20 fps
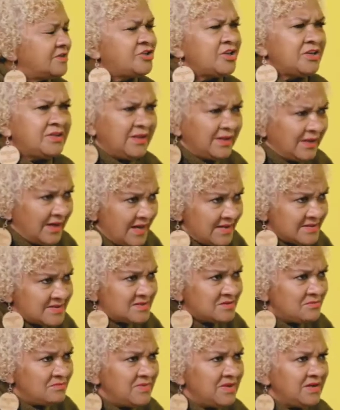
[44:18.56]

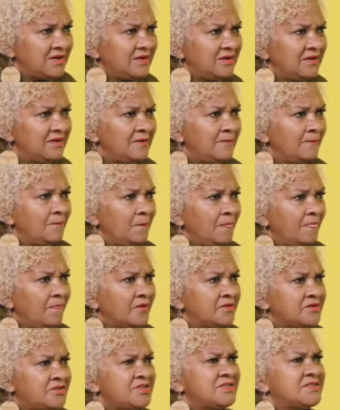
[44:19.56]
trusts me.
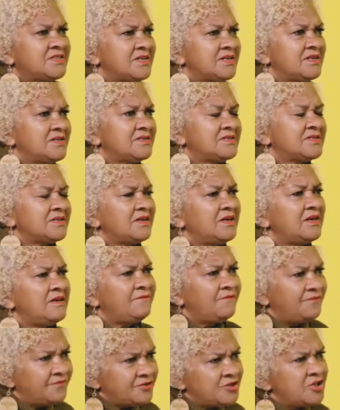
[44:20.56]
She says, if
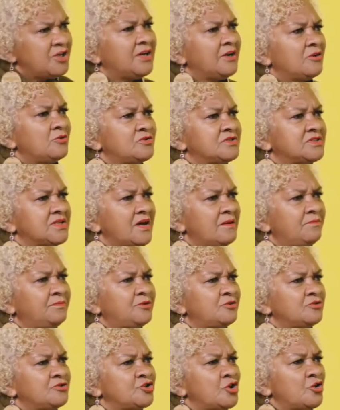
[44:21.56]
she goes up
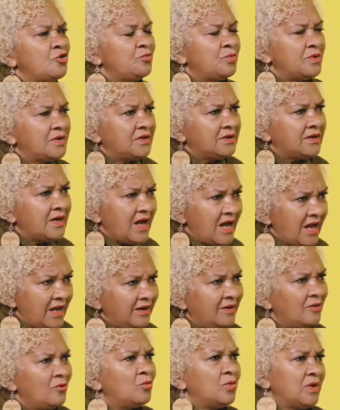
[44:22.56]
to Joburg, I
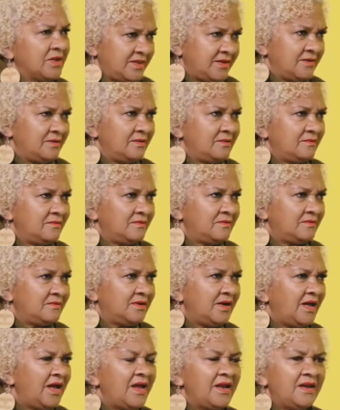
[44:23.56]
go with her.
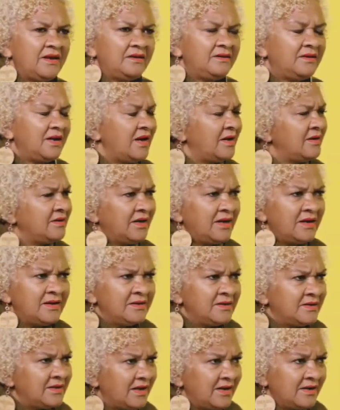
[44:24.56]

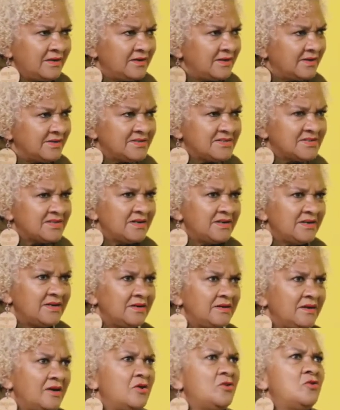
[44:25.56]
And they say,
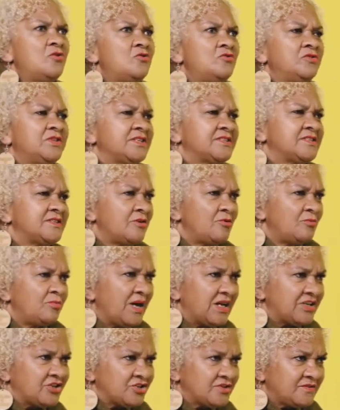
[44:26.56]
no, there's no
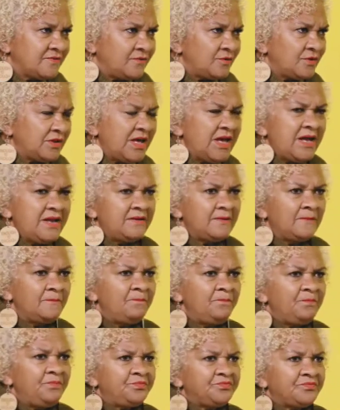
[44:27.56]
budget for that.
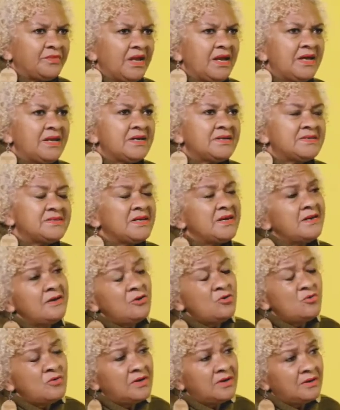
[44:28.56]
And I say,
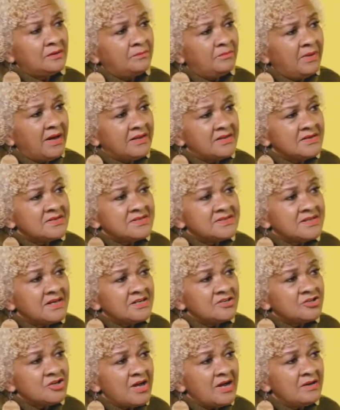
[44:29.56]
look, by this
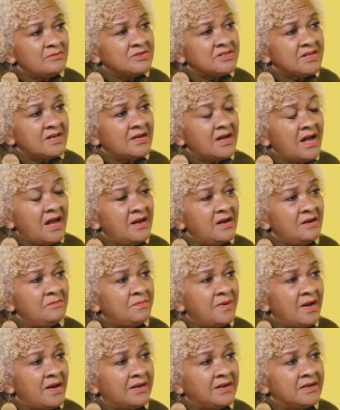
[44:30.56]
stage, I'm saying, Alan
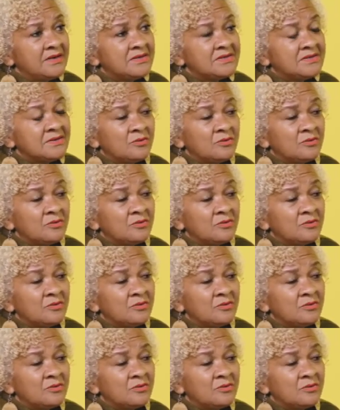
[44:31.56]
Pakis